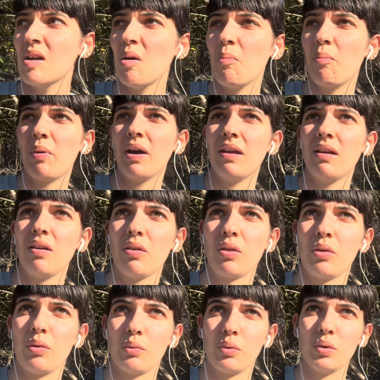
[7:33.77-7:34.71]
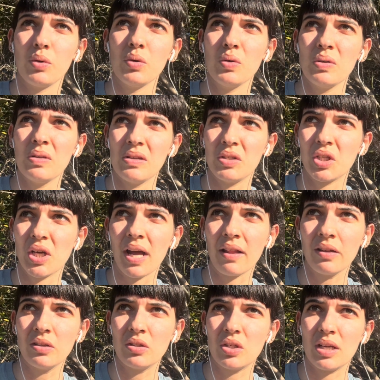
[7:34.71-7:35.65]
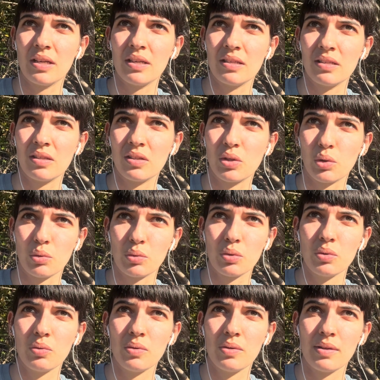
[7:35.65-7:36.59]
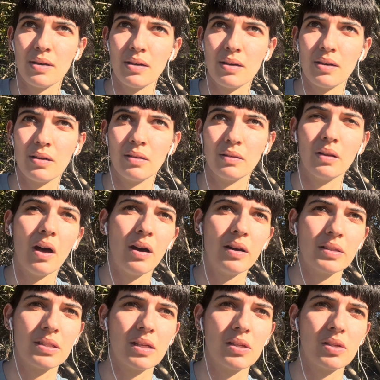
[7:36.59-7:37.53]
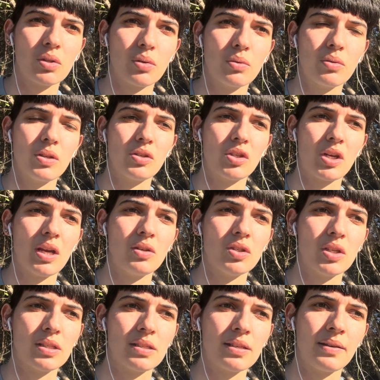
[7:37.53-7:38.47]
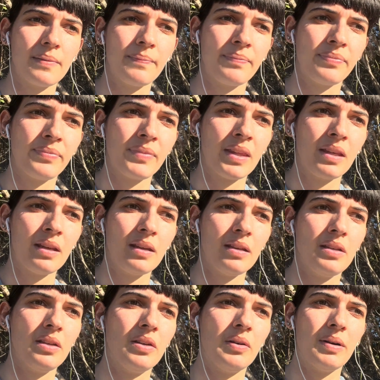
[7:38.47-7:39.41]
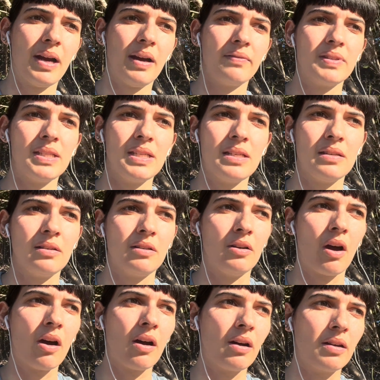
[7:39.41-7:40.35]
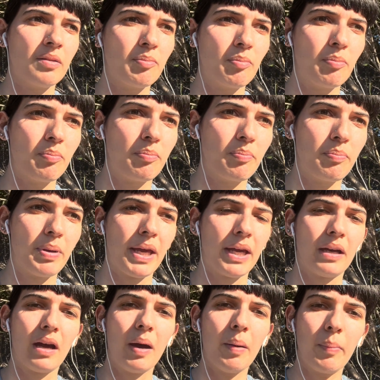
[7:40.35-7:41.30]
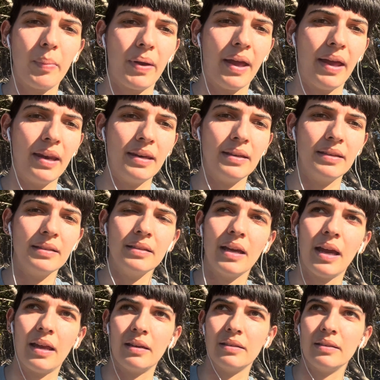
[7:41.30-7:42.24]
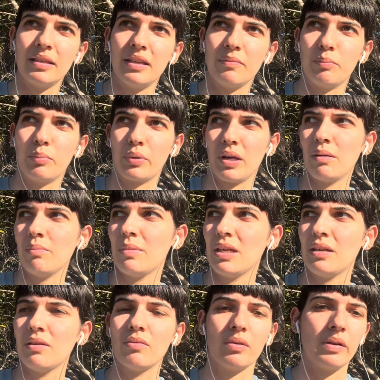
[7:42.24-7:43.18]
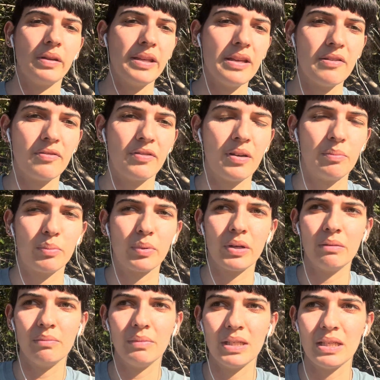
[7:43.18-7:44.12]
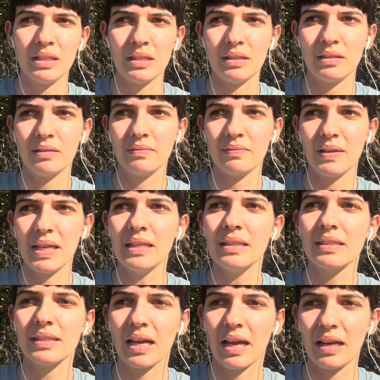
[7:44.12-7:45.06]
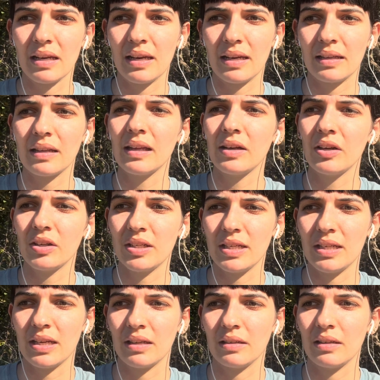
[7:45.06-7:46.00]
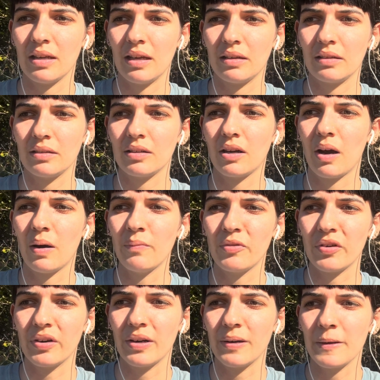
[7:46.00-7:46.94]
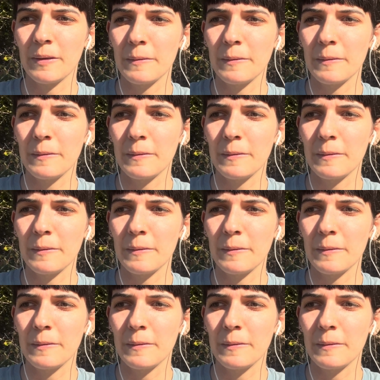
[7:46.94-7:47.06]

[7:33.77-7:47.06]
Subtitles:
But through the challenges, through the losses, through the changes, I've seen God pick up and bring me relief and bring me insight and clarity and comfort,